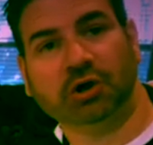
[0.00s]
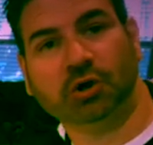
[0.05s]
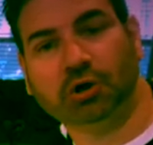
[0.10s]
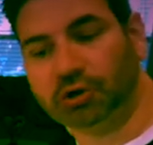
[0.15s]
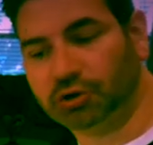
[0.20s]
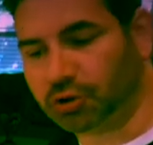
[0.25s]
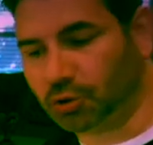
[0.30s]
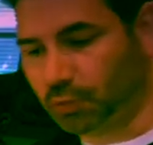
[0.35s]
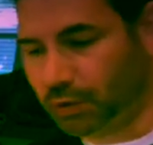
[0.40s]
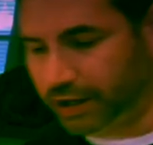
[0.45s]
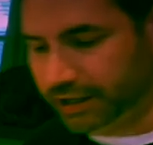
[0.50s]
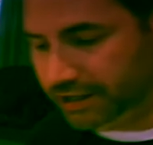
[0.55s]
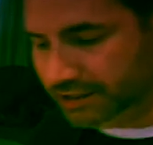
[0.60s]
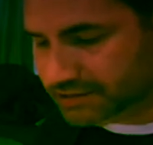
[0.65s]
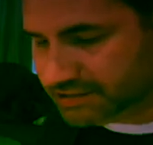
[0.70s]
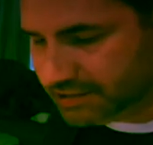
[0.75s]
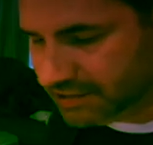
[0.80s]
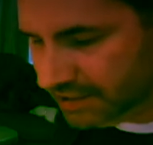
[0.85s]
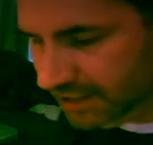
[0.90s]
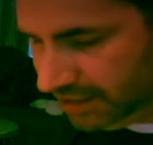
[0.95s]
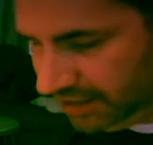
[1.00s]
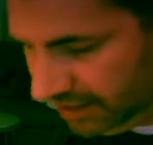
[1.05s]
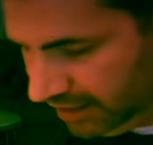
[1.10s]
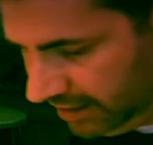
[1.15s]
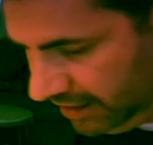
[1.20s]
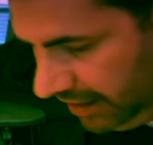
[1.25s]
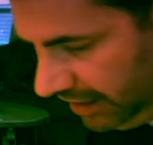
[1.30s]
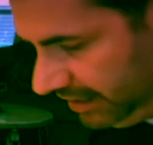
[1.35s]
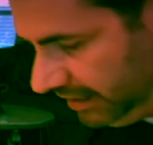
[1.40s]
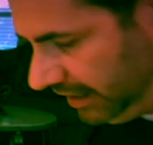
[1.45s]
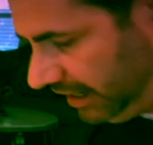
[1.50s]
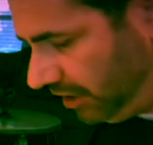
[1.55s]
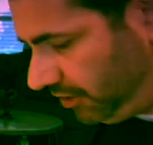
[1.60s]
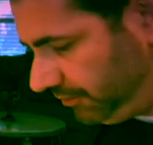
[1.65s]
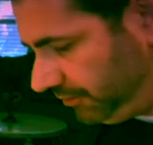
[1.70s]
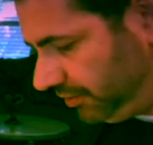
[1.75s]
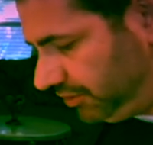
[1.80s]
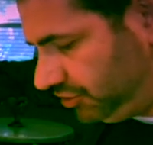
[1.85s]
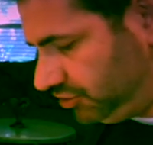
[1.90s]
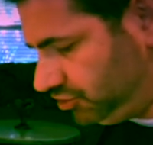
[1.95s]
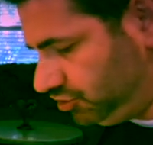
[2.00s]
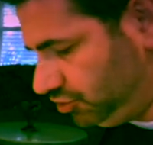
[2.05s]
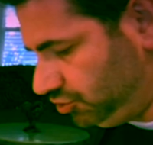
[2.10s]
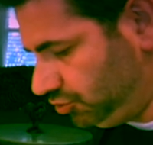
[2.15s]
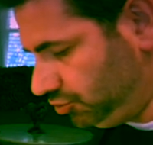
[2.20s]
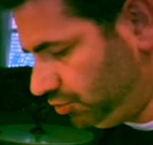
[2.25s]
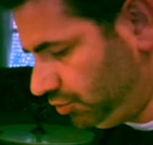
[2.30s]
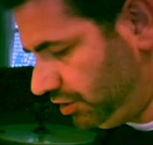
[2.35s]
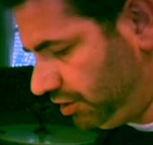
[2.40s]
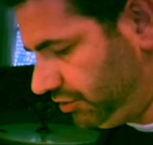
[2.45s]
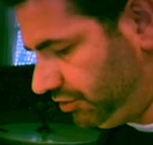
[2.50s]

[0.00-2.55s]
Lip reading: all the white, and now I'm gonna do